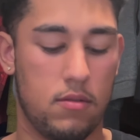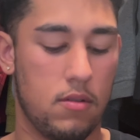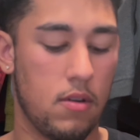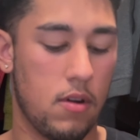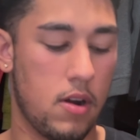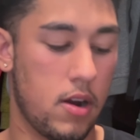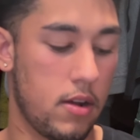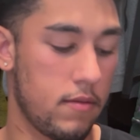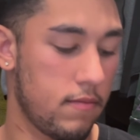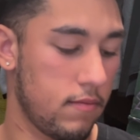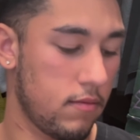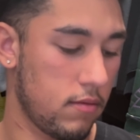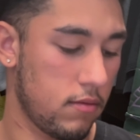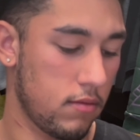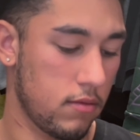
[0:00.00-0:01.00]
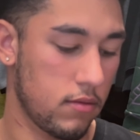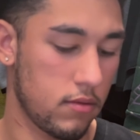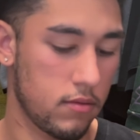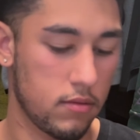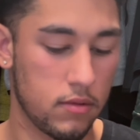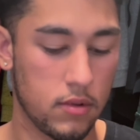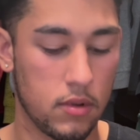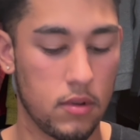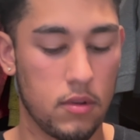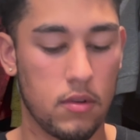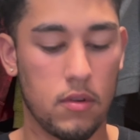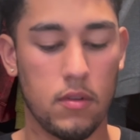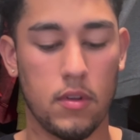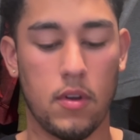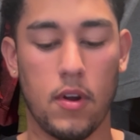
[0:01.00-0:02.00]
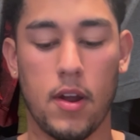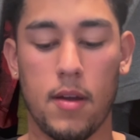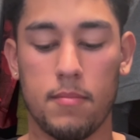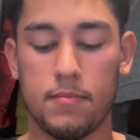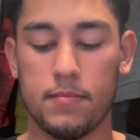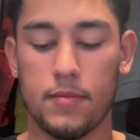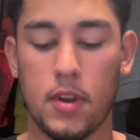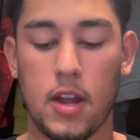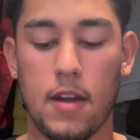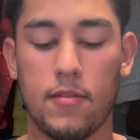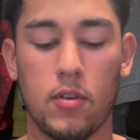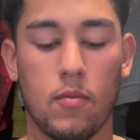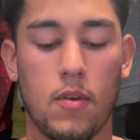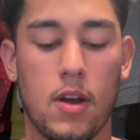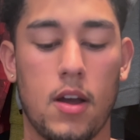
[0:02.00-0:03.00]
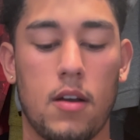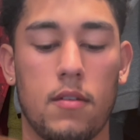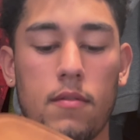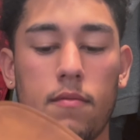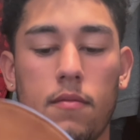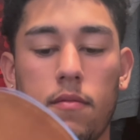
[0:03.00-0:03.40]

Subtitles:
Alright. Holy crap. After a while.